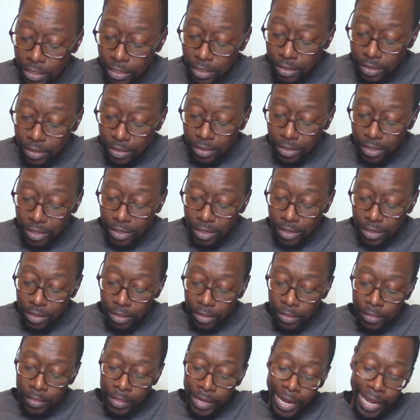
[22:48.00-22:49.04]
it,
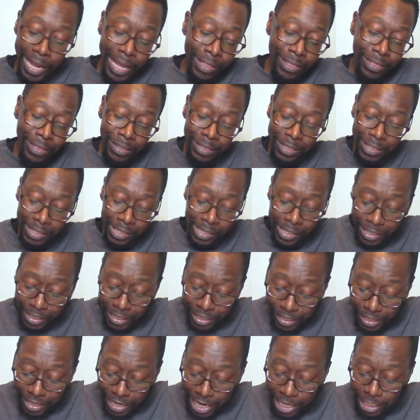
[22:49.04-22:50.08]
that the
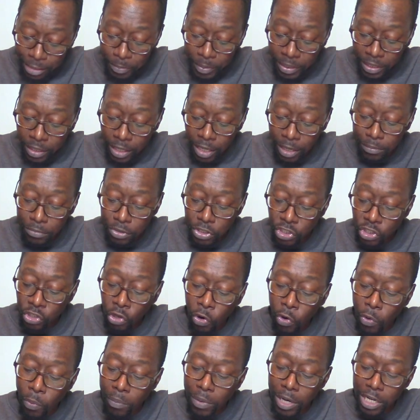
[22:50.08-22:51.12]
Son has become
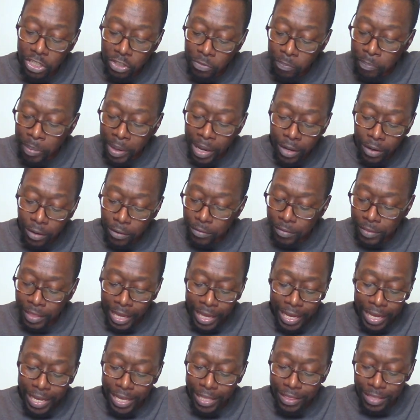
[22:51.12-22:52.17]
so much better
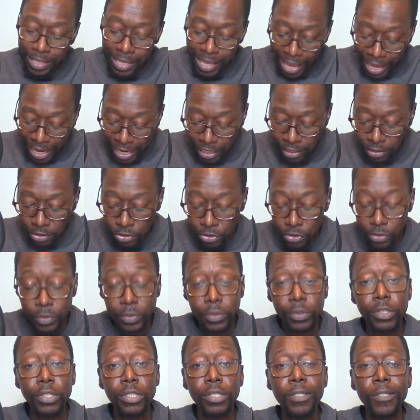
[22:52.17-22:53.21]
than the
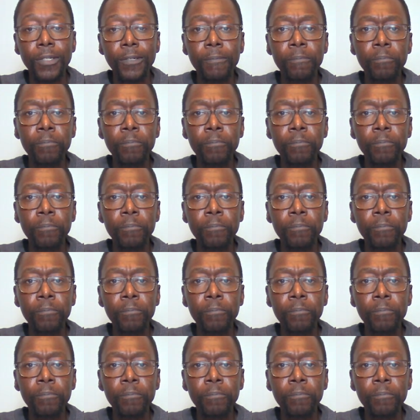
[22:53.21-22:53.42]
angels.